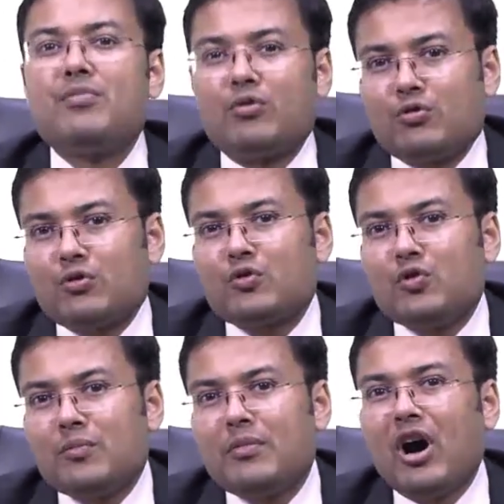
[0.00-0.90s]

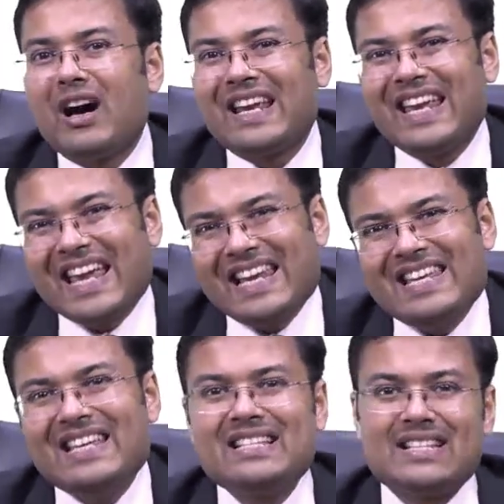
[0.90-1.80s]
proctoscope or
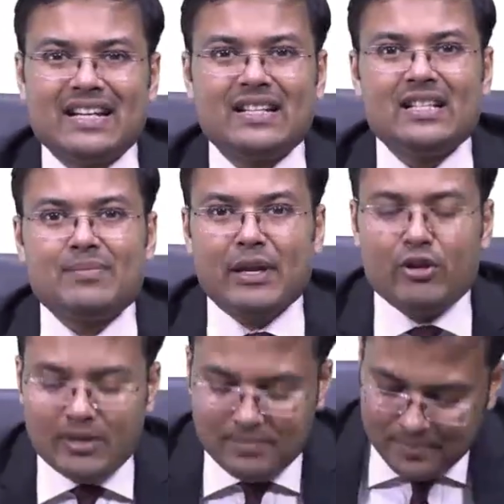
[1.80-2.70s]
Kelly's rectal
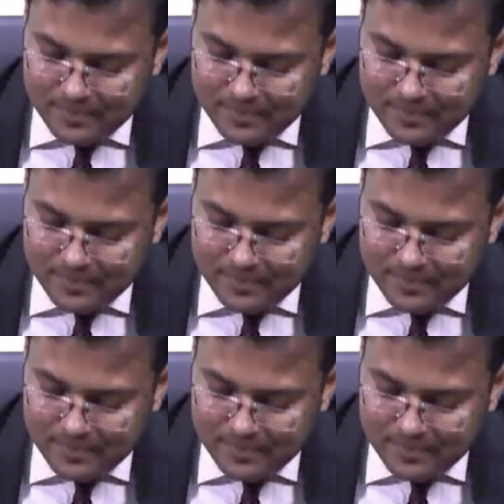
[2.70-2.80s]
speculum.